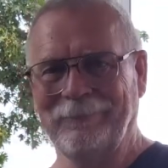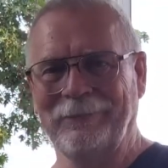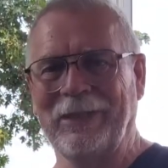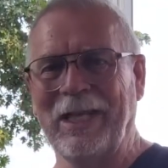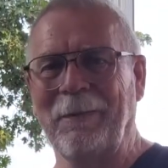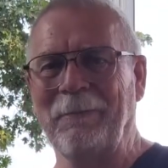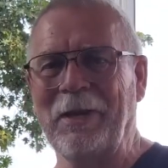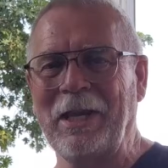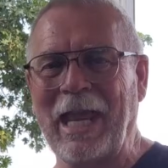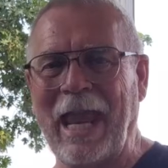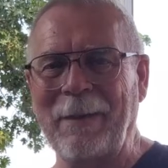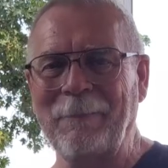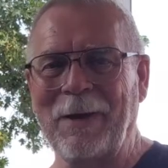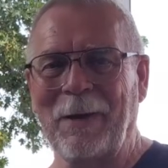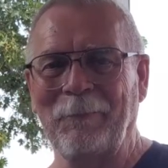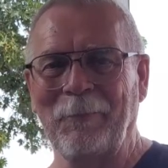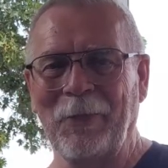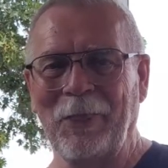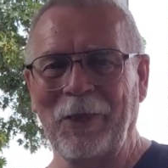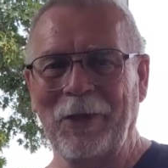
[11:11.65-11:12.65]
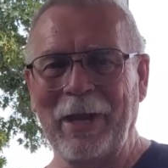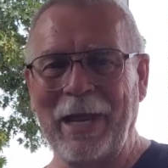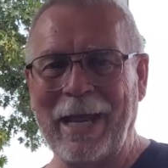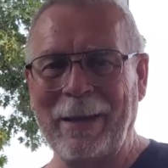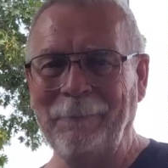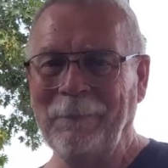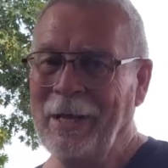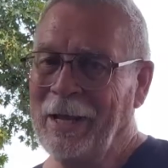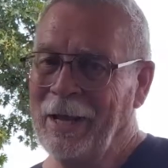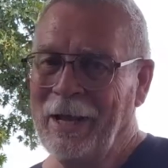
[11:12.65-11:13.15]
Debbie came up with the
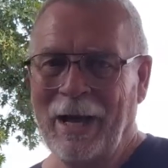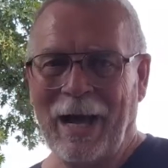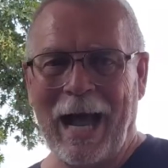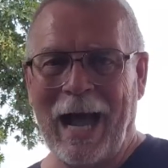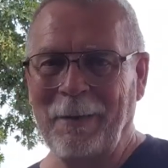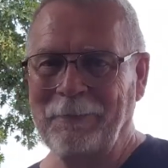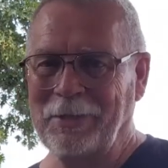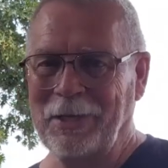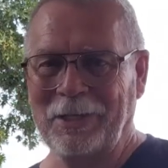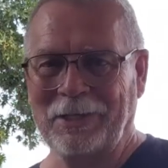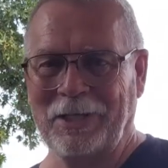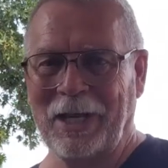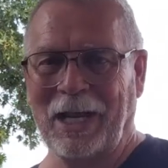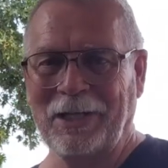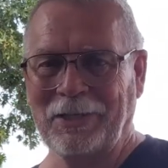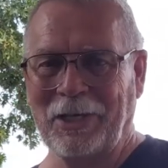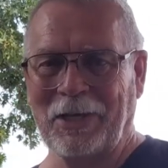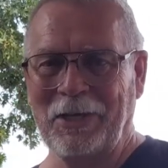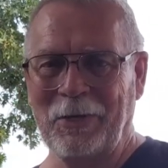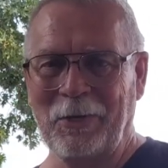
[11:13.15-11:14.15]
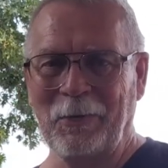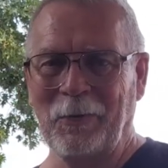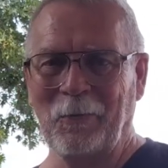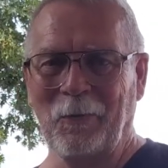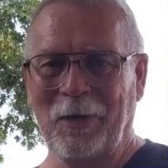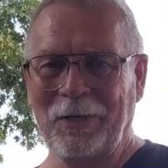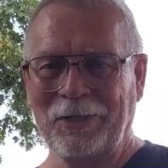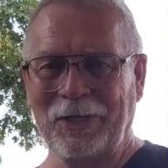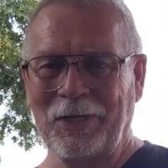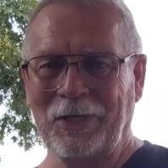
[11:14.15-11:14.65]
name. I'm just executing
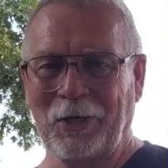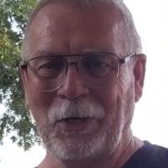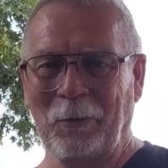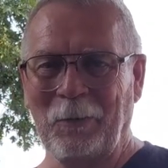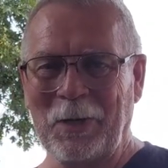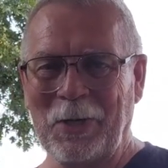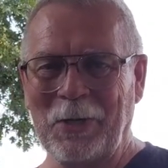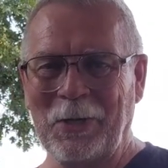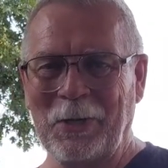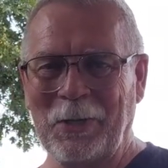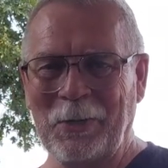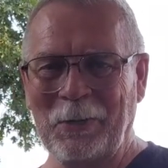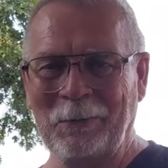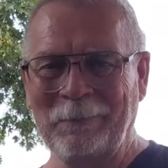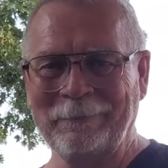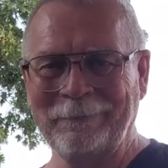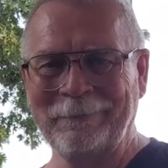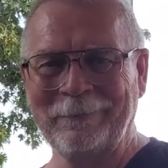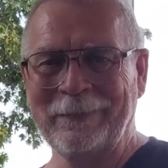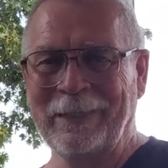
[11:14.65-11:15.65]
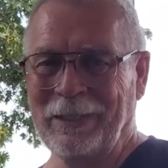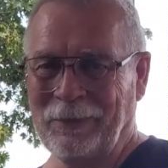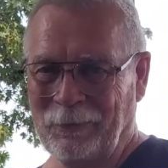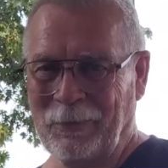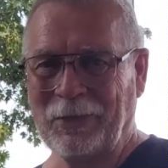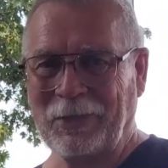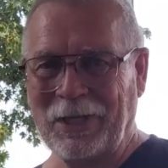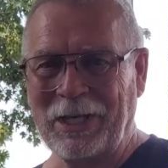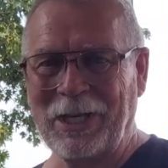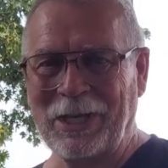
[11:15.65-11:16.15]
what she told me to do.
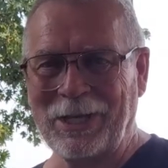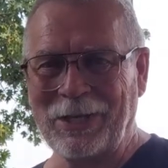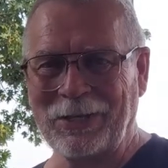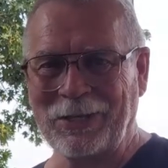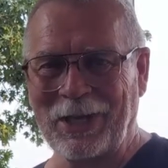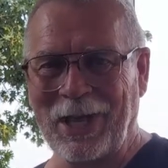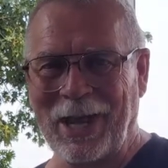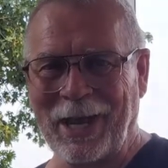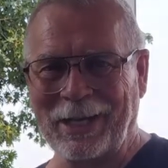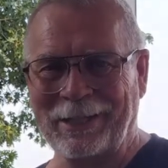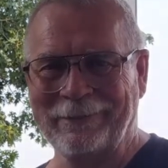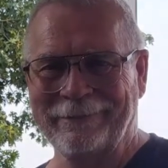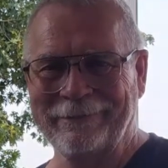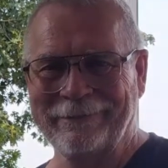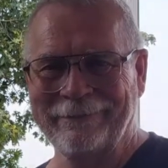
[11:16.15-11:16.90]
We'll see you inside.